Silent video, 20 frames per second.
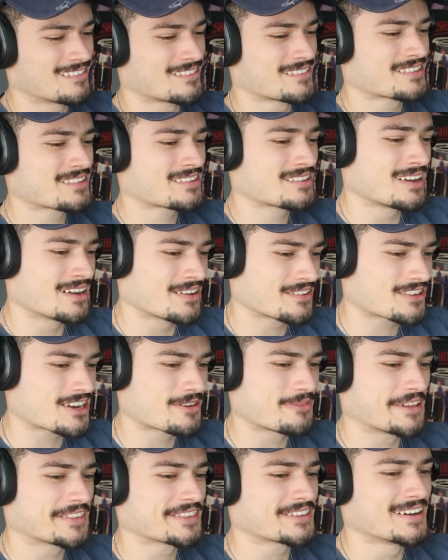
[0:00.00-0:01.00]
I'll
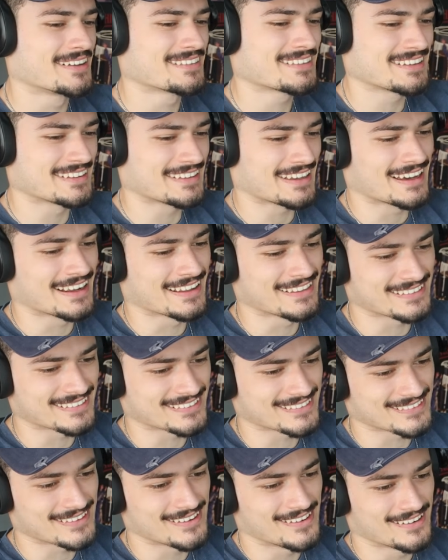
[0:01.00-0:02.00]
share my thoughts at the end of the
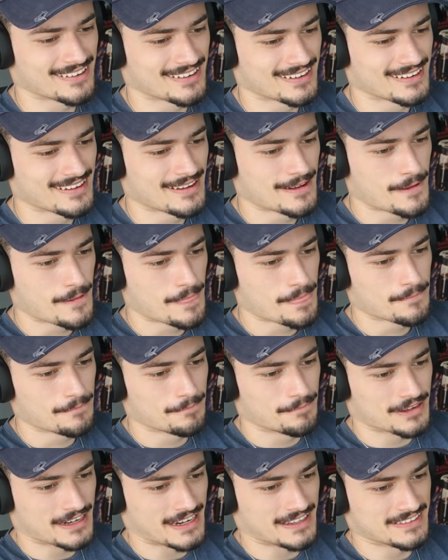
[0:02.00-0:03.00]
song,
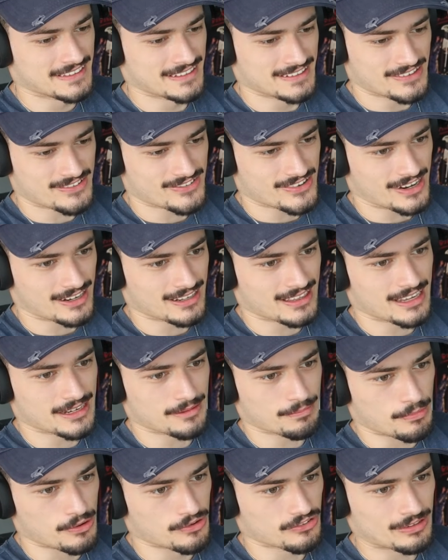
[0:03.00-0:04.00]
but I did share
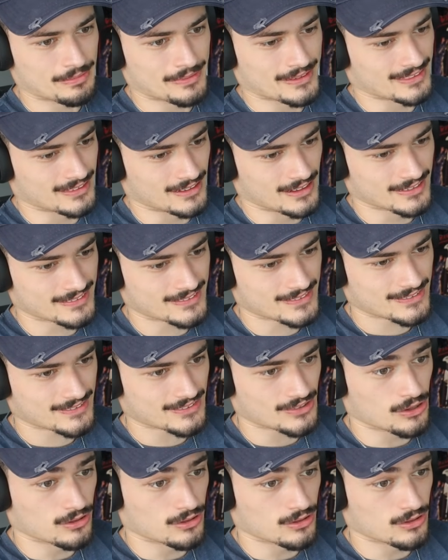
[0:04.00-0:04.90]
like most of my thoughts